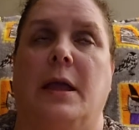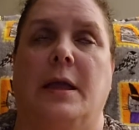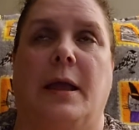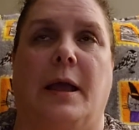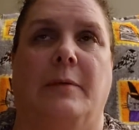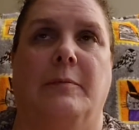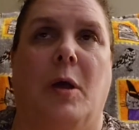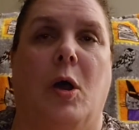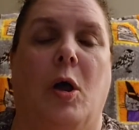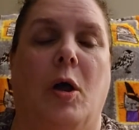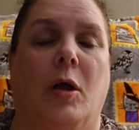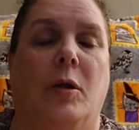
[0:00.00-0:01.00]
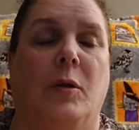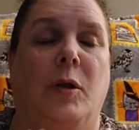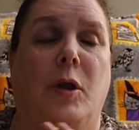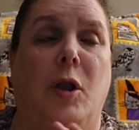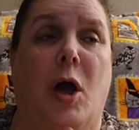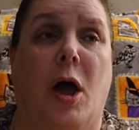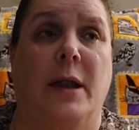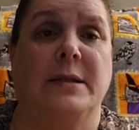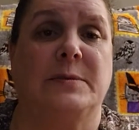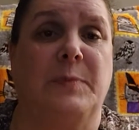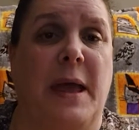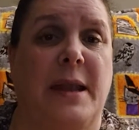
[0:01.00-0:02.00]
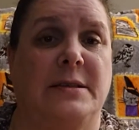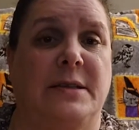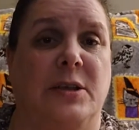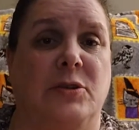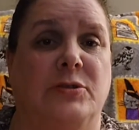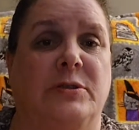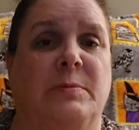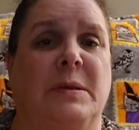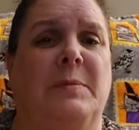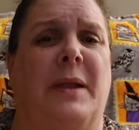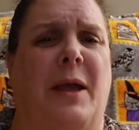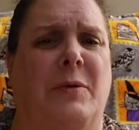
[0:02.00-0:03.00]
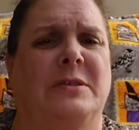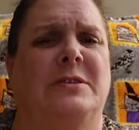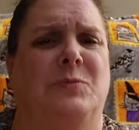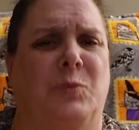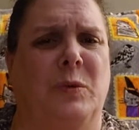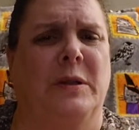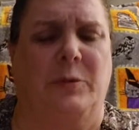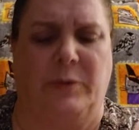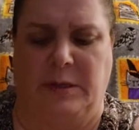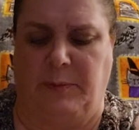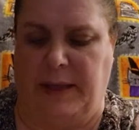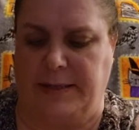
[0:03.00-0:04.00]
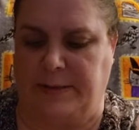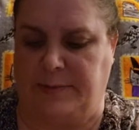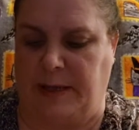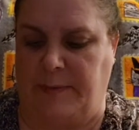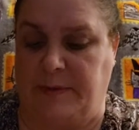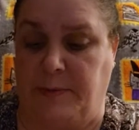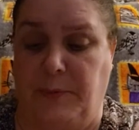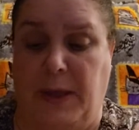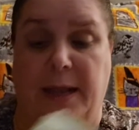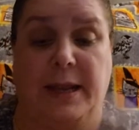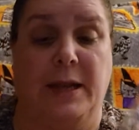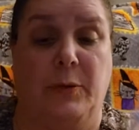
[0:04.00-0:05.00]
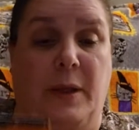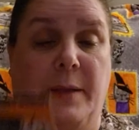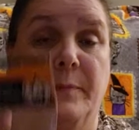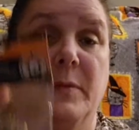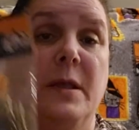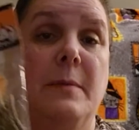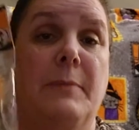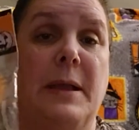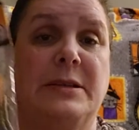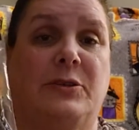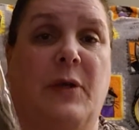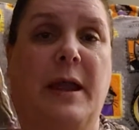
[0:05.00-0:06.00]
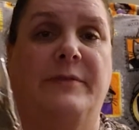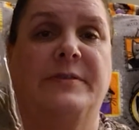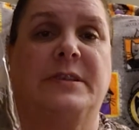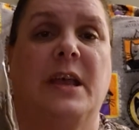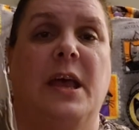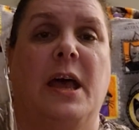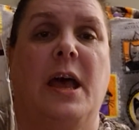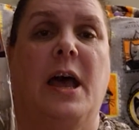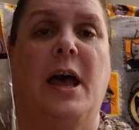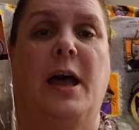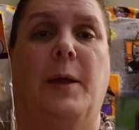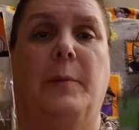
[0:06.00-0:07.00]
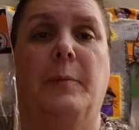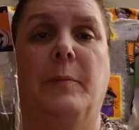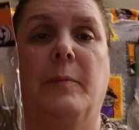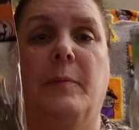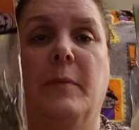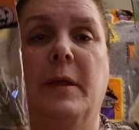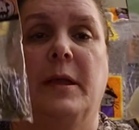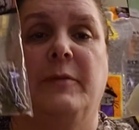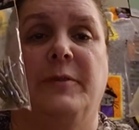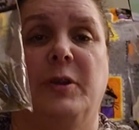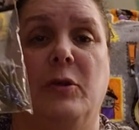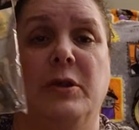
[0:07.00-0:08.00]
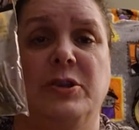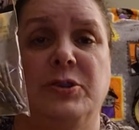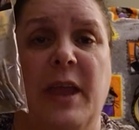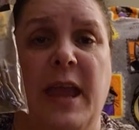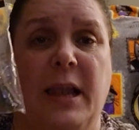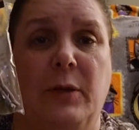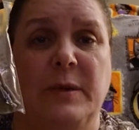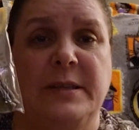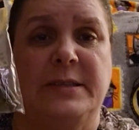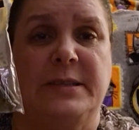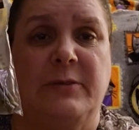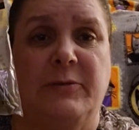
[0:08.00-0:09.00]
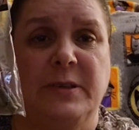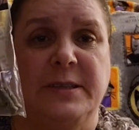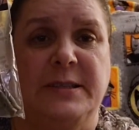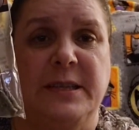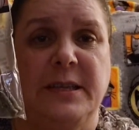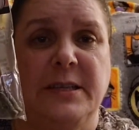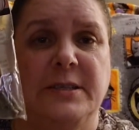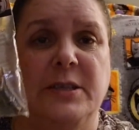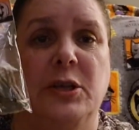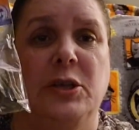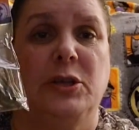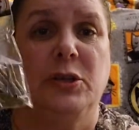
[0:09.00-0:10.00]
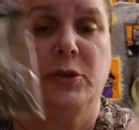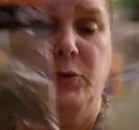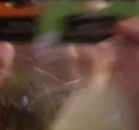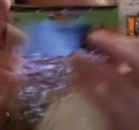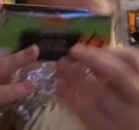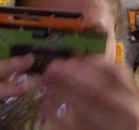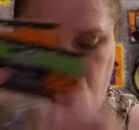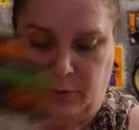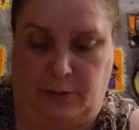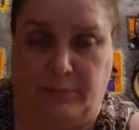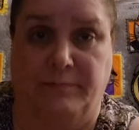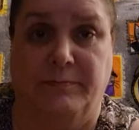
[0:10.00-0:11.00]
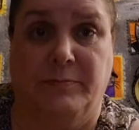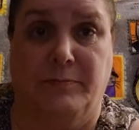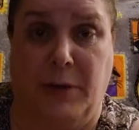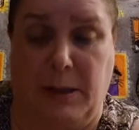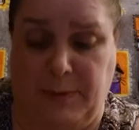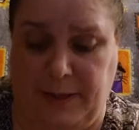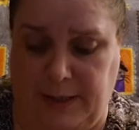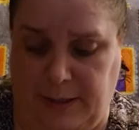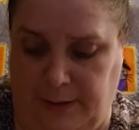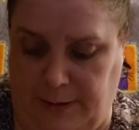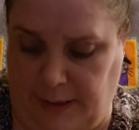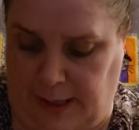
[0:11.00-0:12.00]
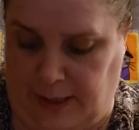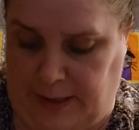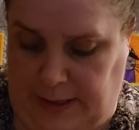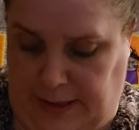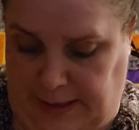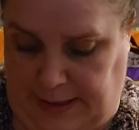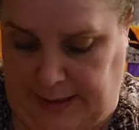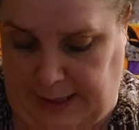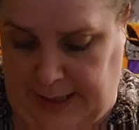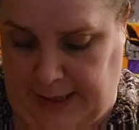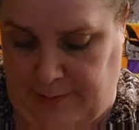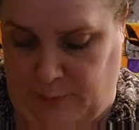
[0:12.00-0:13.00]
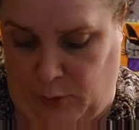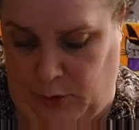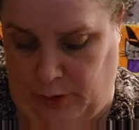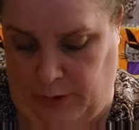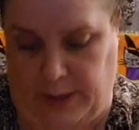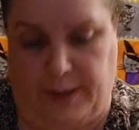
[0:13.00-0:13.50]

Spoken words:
I'm not as bad as I used to be, but I was really, really bad sometimes. But anyway, back to crafts. If you don't get your Halloween stuff when you see it, you are probably not going to get it. And more